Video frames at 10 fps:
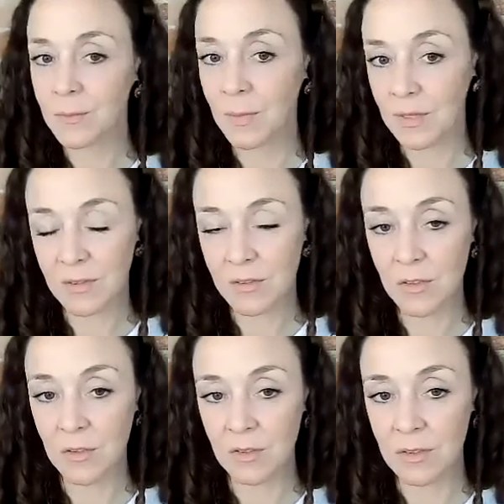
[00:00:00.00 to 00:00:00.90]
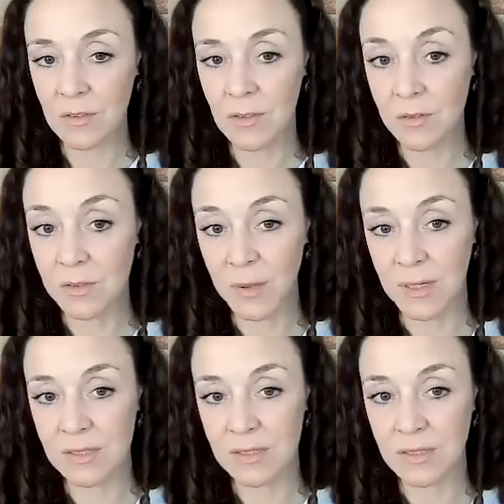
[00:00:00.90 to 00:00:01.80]
one of those children who
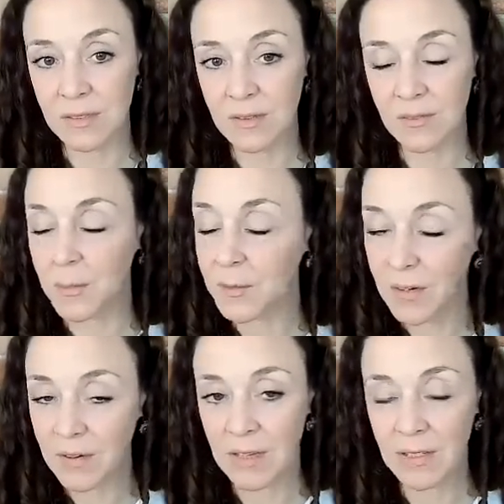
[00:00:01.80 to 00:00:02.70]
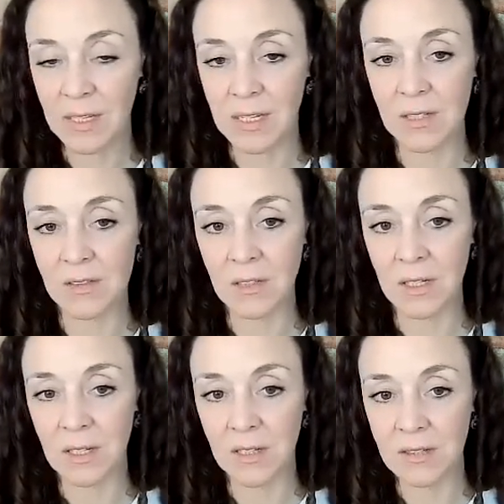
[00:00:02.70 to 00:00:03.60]
suppressed. From a very early age, I
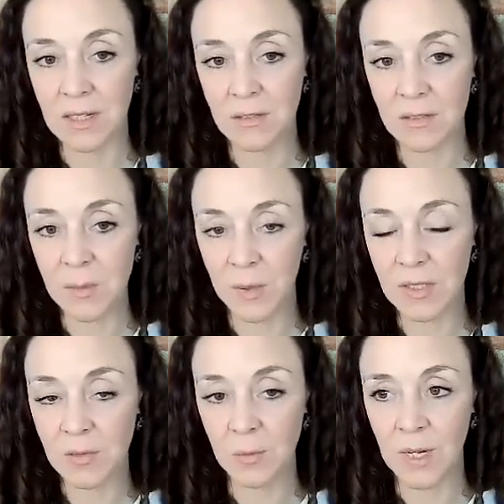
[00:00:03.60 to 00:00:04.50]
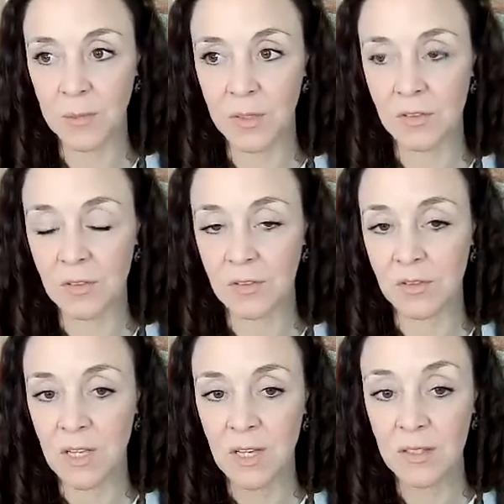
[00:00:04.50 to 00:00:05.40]
learned how to suppress all my
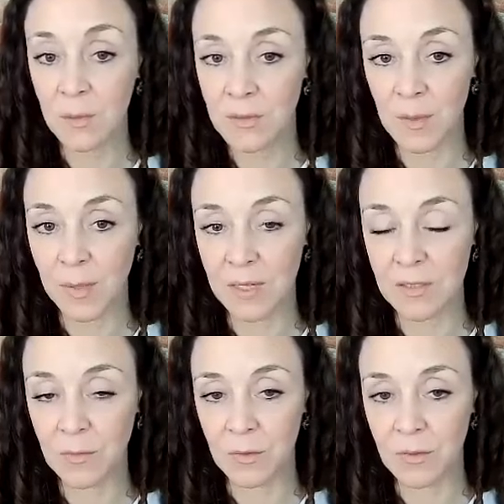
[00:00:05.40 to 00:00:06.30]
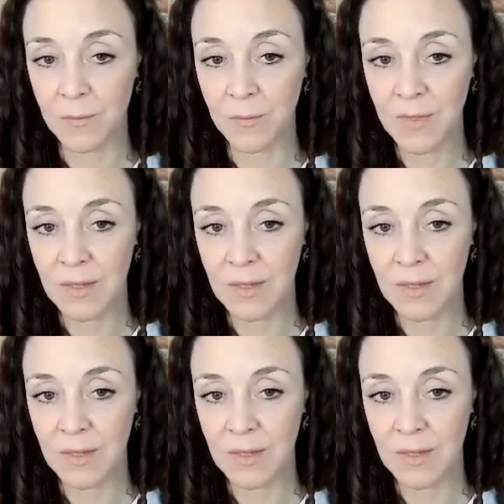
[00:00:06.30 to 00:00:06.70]
emotions. There was no place for them.